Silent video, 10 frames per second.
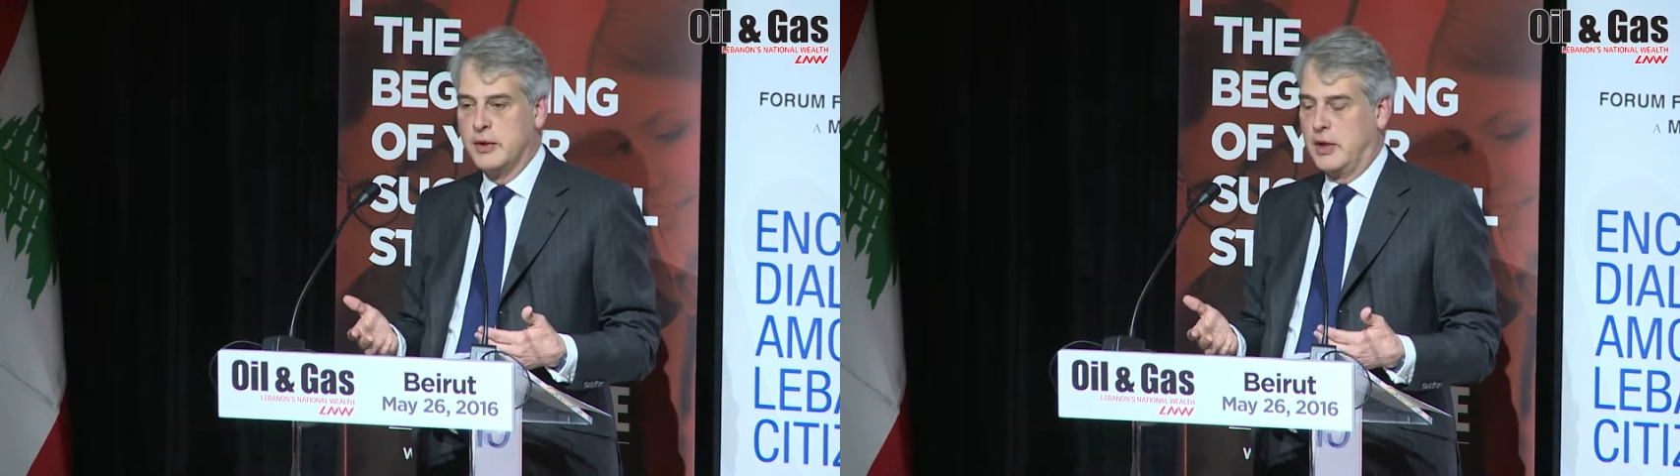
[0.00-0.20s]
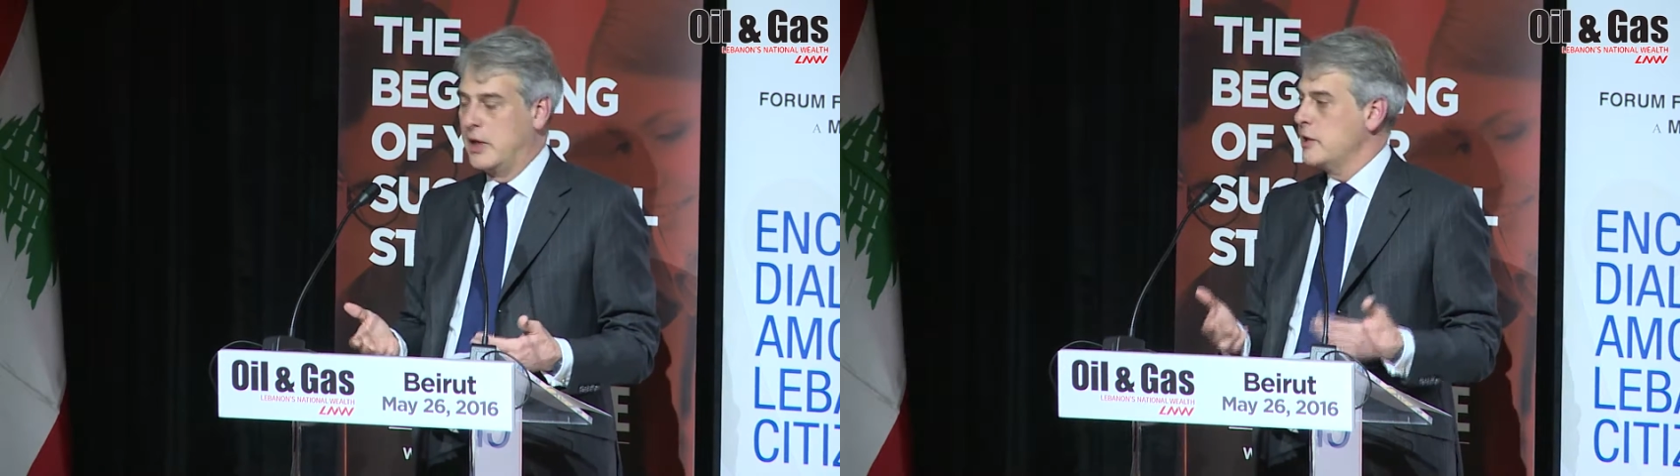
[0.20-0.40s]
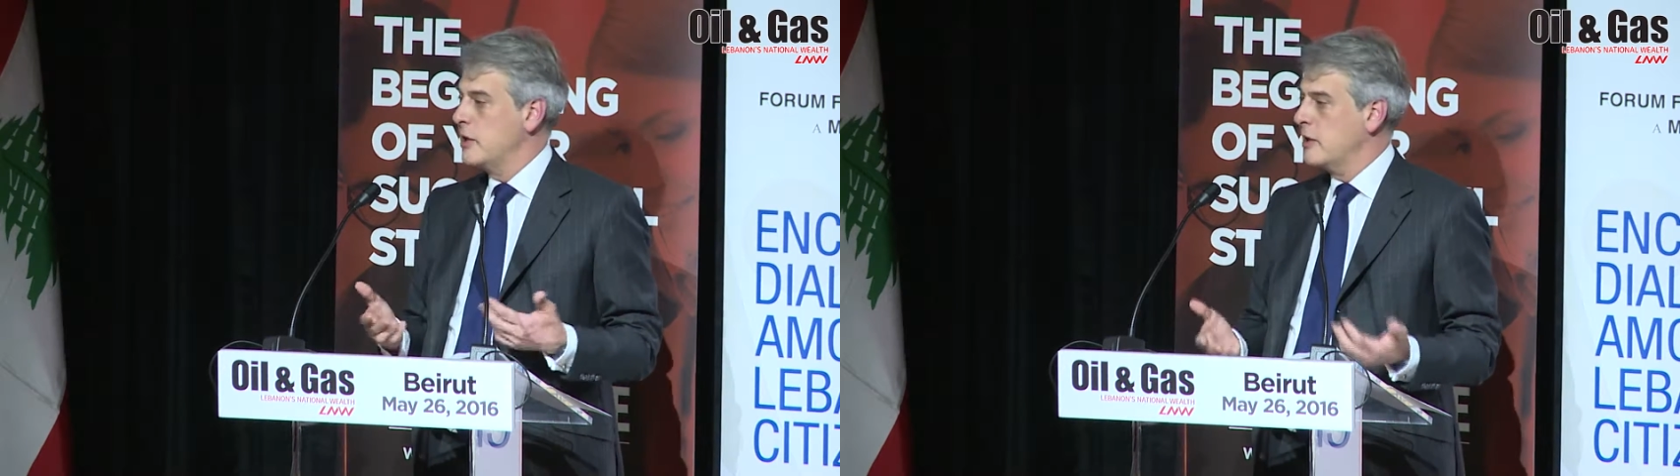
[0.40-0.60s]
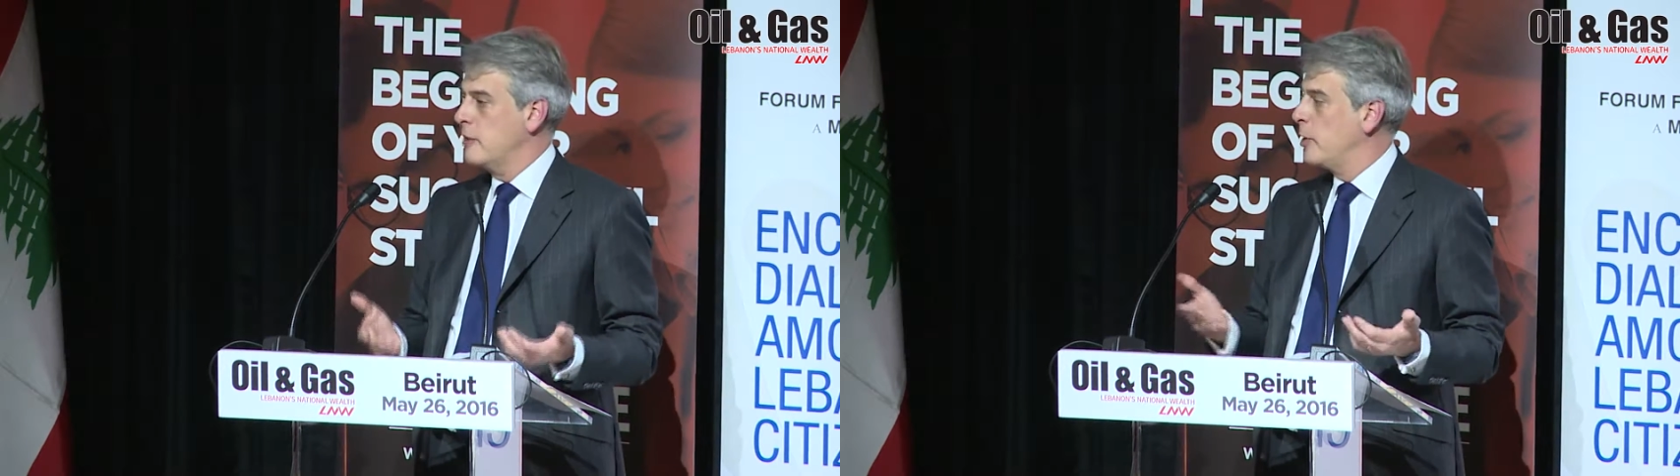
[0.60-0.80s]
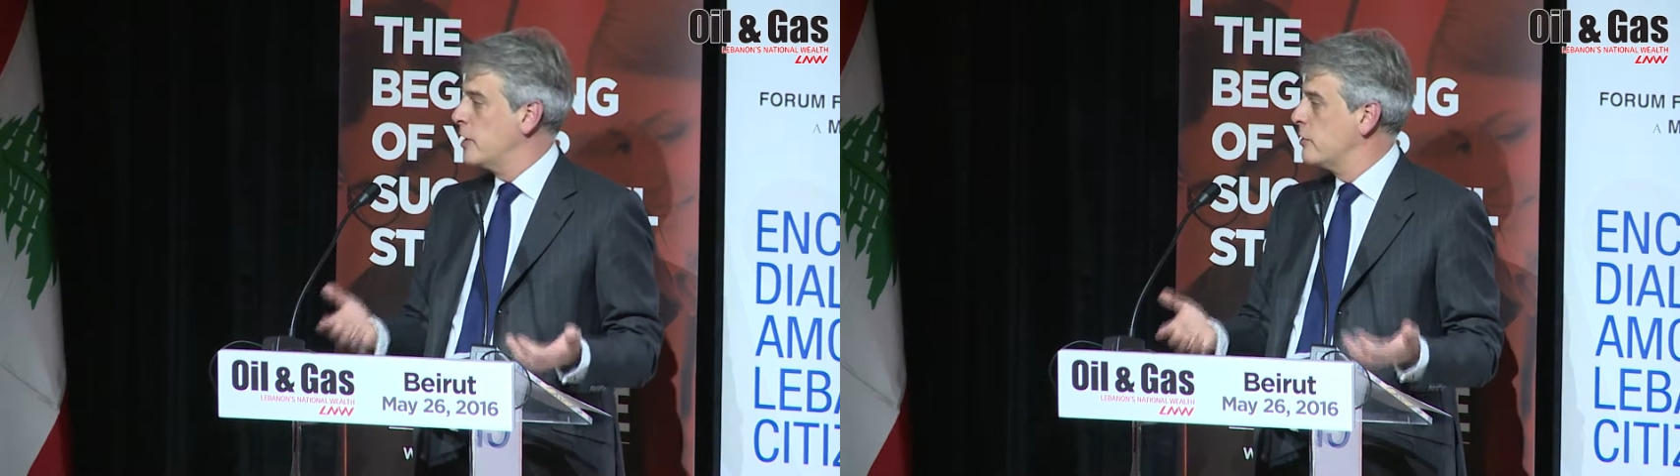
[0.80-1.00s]
and I think that
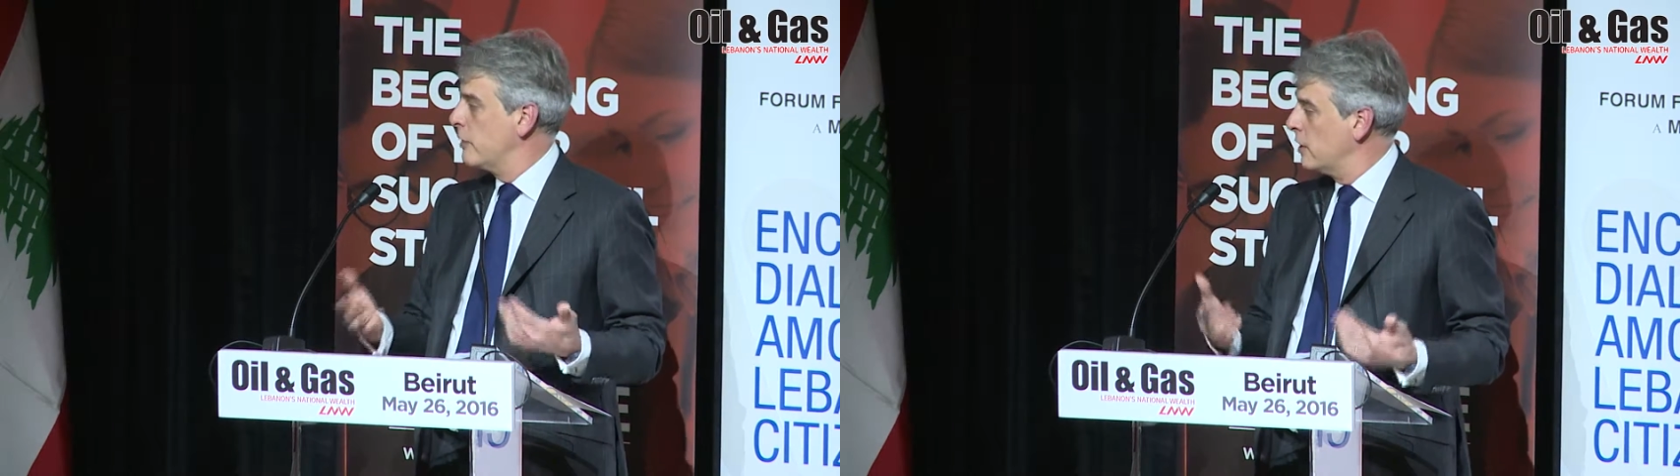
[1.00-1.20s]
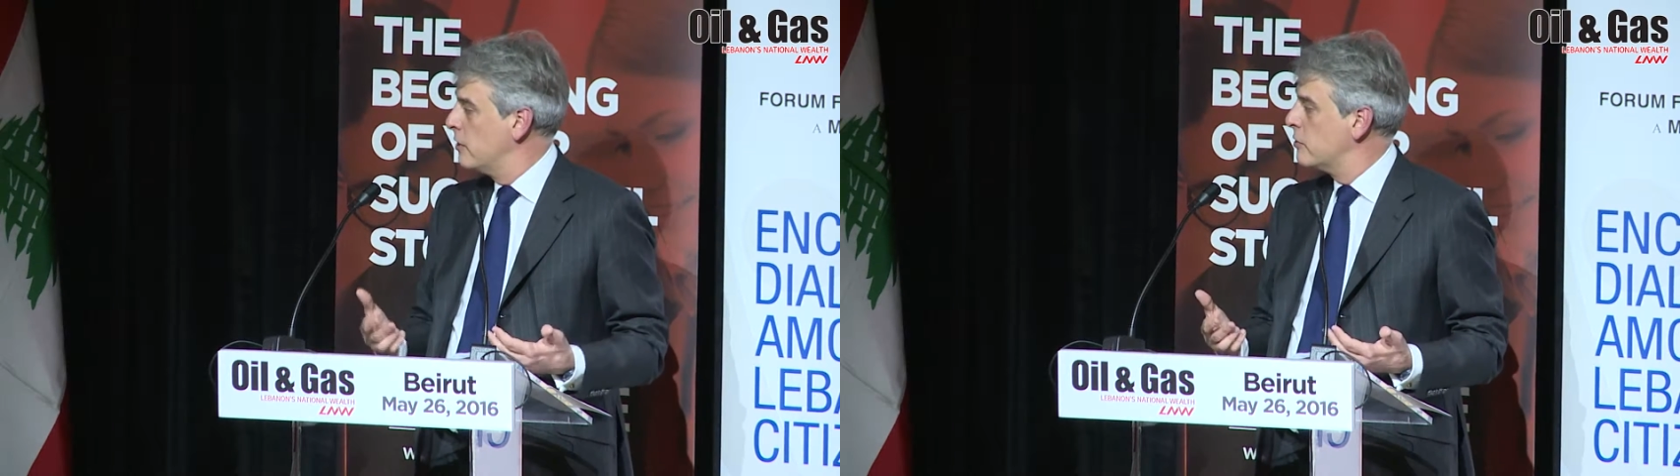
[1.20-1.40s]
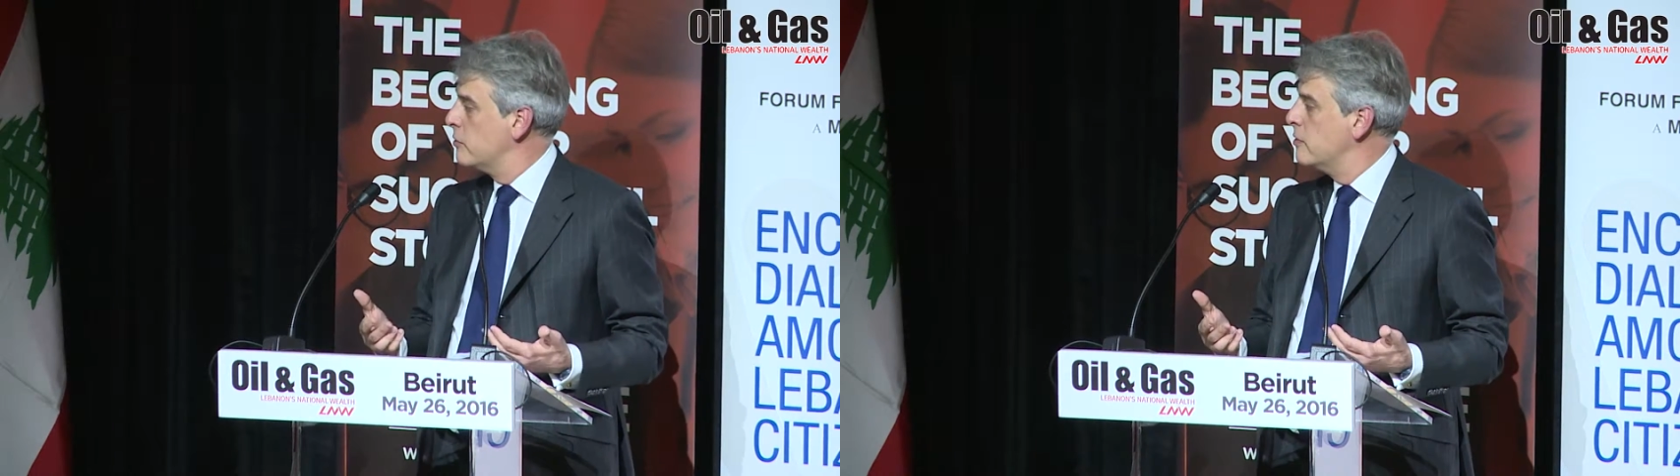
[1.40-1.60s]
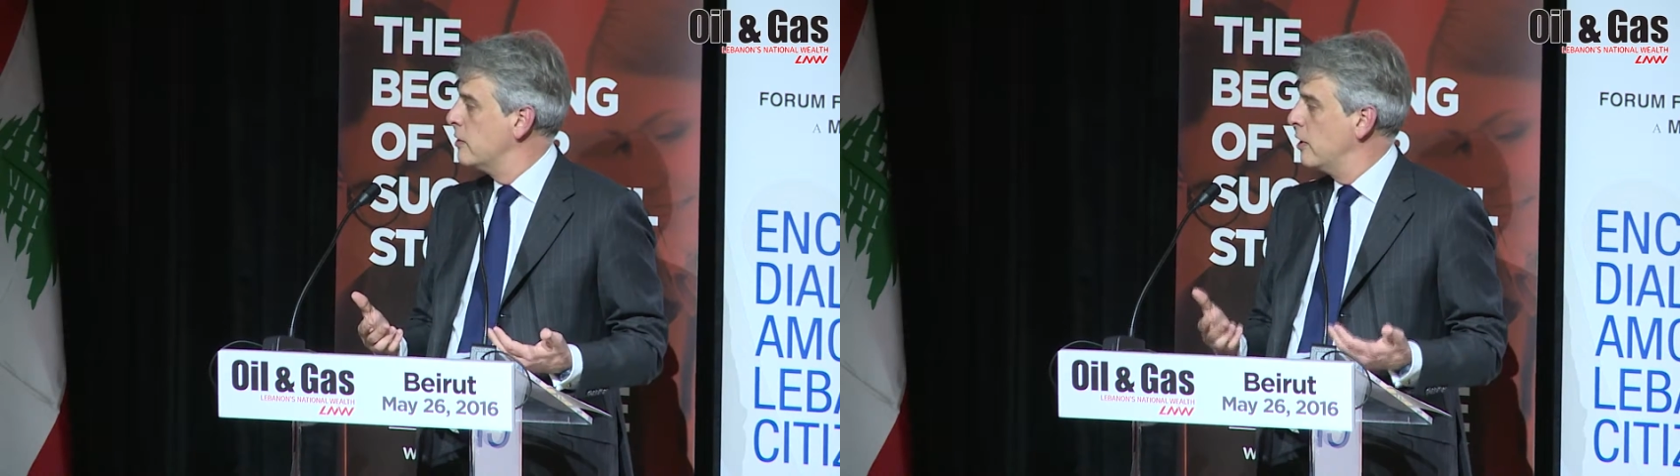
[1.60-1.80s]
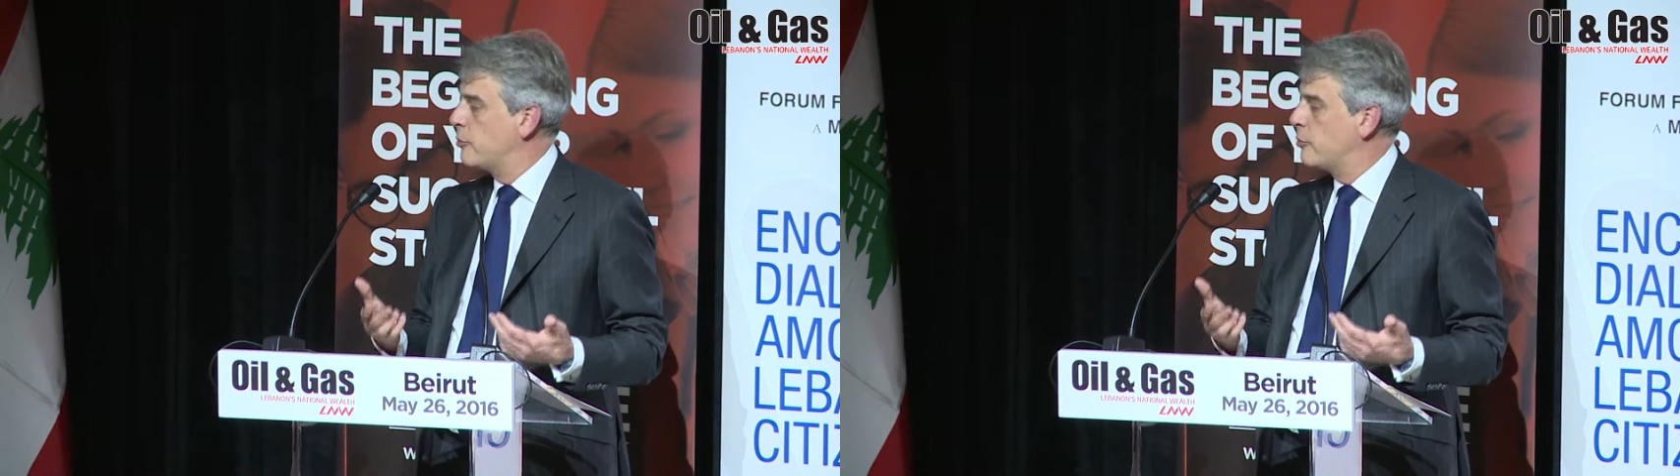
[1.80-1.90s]
applies directly to a